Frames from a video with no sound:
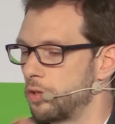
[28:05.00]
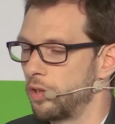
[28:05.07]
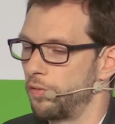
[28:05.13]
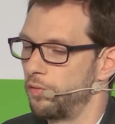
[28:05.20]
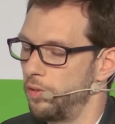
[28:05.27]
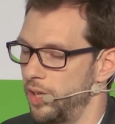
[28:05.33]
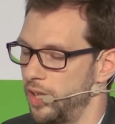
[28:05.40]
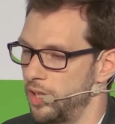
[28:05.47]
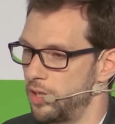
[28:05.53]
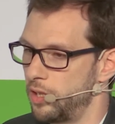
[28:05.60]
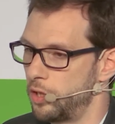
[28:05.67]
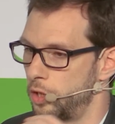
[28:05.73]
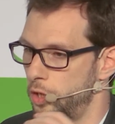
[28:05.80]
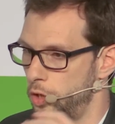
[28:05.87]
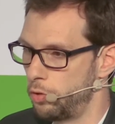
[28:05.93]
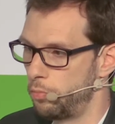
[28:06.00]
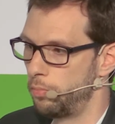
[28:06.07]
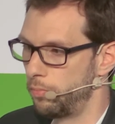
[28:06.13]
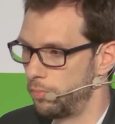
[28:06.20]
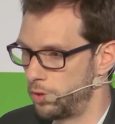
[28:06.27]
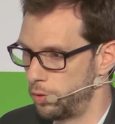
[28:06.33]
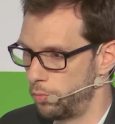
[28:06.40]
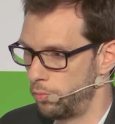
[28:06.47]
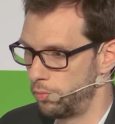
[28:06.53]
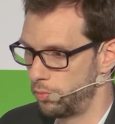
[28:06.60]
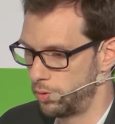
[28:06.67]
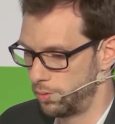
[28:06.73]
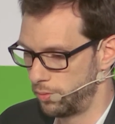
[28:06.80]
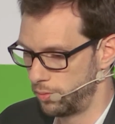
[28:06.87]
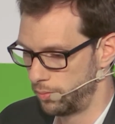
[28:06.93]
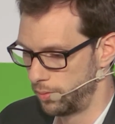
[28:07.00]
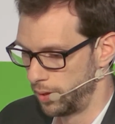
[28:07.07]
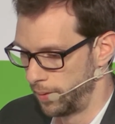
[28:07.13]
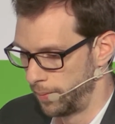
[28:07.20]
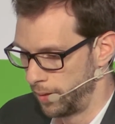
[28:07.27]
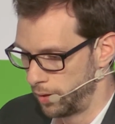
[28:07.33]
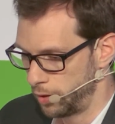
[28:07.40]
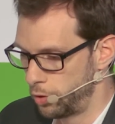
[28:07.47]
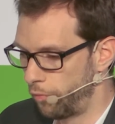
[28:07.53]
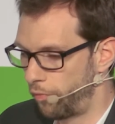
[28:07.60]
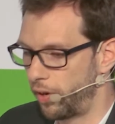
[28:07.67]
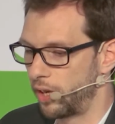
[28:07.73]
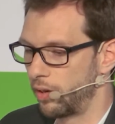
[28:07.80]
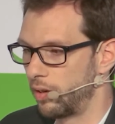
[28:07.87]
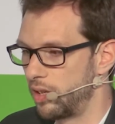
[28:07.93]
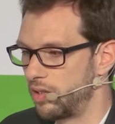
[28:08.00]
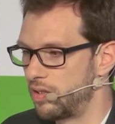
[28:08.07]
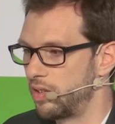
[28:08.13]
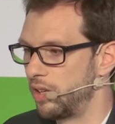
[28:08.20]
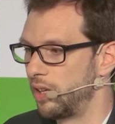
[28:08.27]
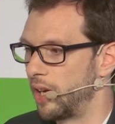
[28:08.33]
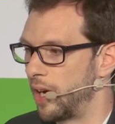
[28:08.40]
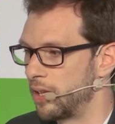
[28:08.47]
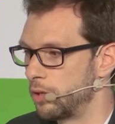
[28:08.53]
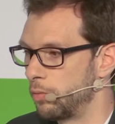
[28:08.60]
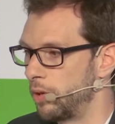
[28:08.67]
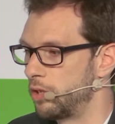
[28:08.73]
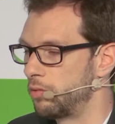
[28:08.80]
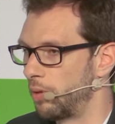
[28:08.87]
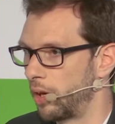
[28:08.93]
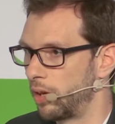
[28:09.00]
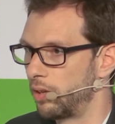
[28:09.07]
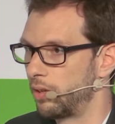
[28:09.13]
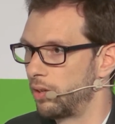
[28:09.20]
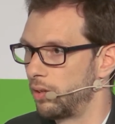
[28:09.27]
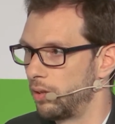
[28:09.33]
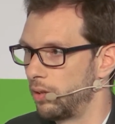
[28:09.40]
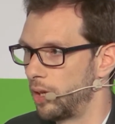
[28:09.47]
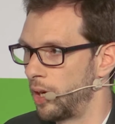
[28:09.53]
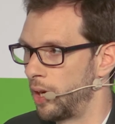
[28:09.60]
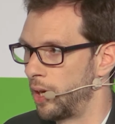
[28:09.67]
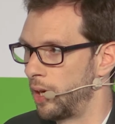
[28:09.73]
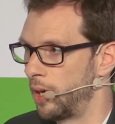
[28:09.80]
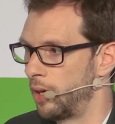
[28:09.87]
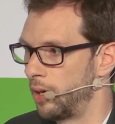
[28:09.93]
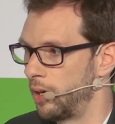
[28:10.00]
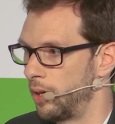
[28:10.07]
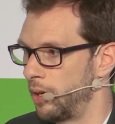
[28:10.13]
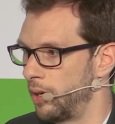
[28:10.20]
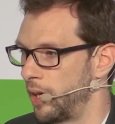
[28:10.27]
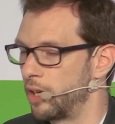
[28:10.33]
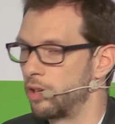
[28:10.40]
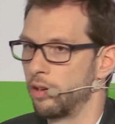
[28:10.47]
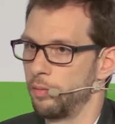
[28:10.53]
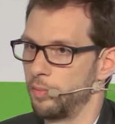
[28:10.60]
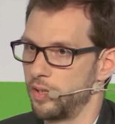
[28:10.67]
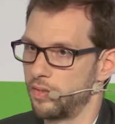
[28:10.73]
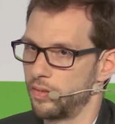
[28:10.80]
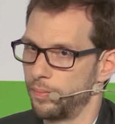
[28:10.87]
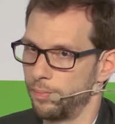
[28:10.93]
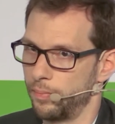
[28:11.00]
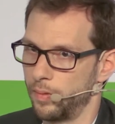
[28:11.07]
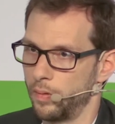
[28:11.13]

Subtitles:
source software is too frequently seen as a way to make economies.